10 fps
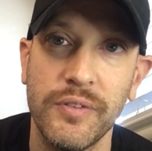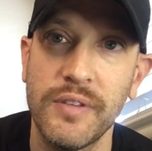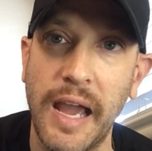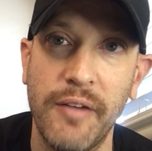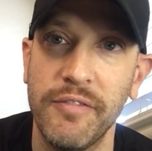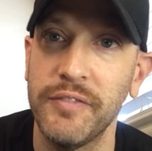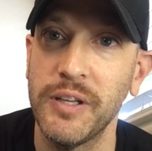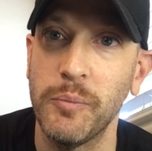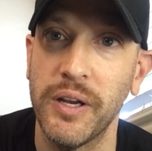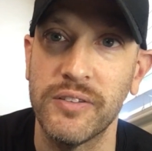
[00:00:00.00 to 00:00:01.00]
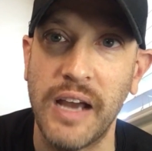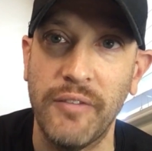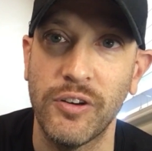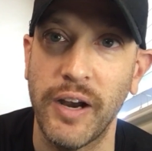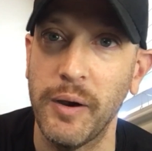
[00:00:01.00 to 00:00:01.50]
10-15 minutes
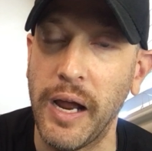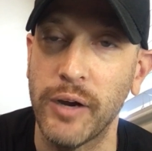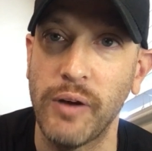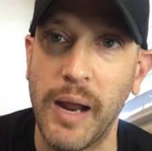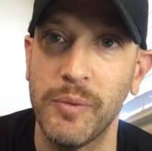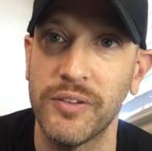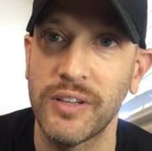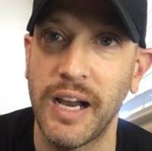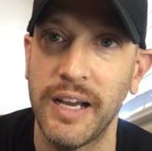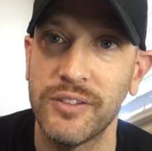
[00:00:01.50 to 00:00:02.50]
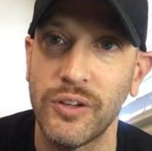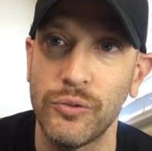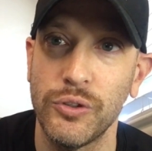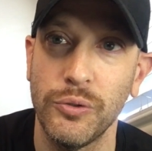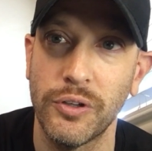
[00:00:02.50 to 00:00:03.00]
after I grabbed this guy. So
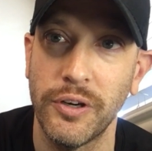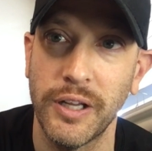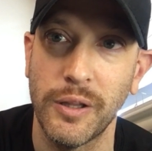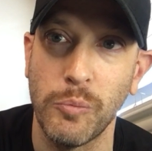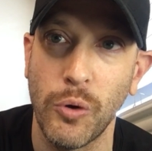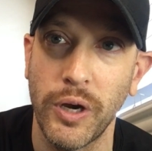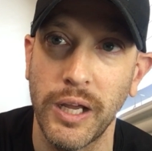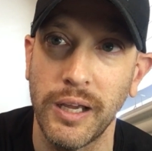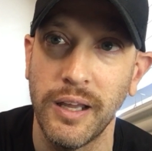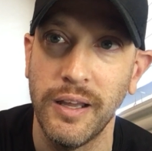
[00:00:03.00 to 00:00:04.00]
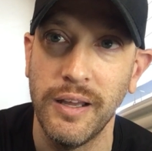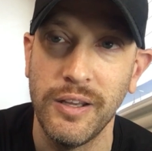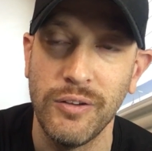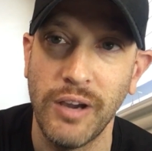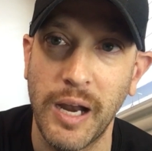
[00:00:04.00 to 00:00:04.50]
2:30 in the morning,
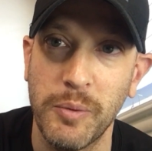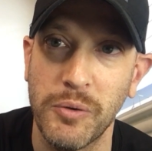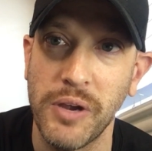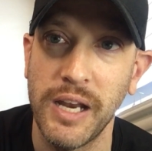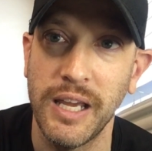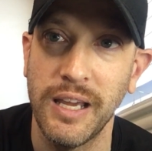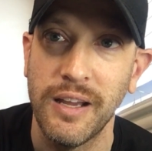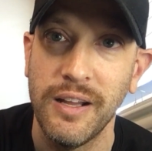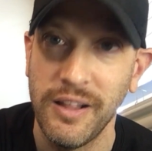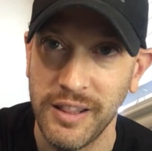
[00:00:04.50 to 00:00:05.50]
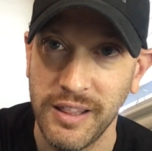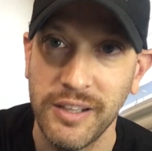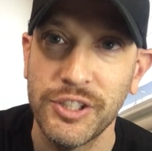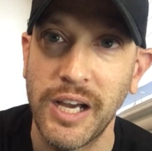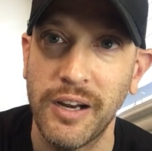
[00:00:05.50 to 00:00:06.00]
you got to be ready.
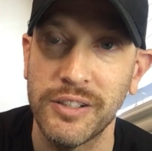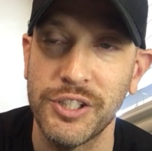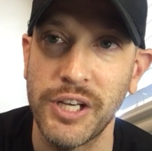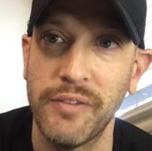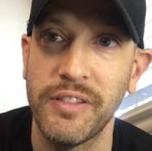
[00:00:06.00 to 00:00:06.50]
Shout out to Jeff,